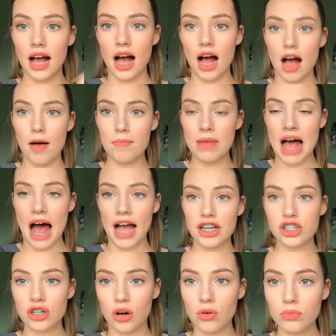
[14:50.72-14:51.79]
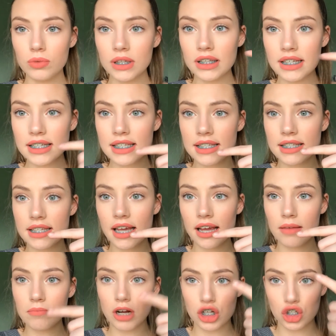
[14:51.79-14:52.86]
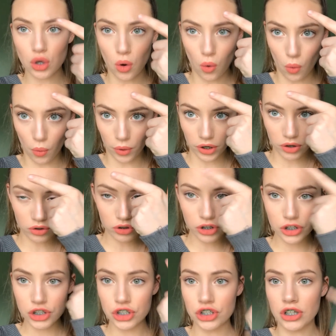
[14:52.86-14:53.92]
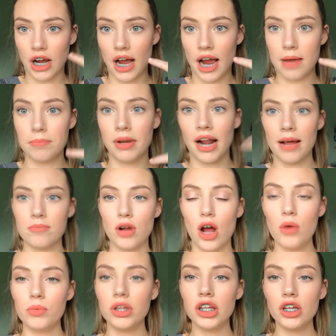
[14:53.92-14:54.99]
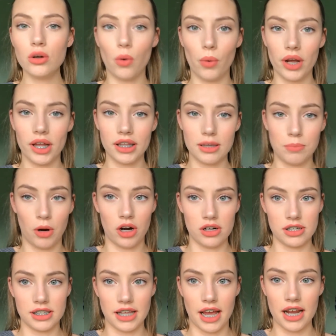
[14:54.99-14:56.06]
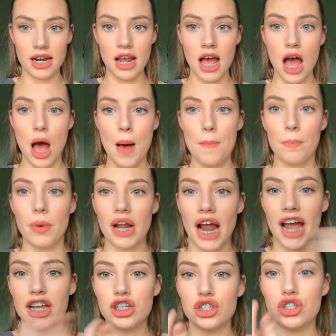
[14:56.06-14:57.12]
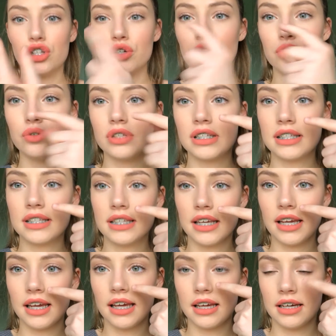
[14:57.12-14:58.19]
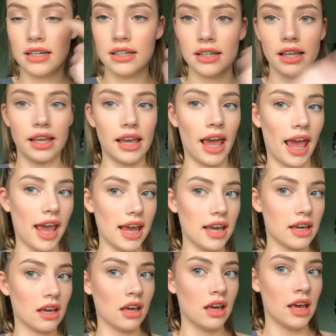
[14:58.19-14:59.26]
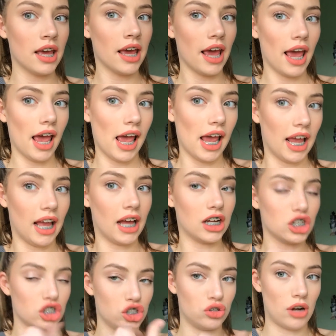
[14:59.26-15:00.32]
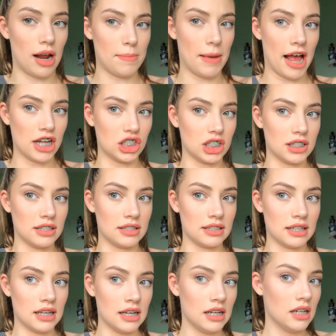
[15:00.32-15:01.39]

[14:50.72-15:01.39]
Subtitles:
I don't really see much oil or shine, but I'm not really an oily person. But I do see cake and dry patches.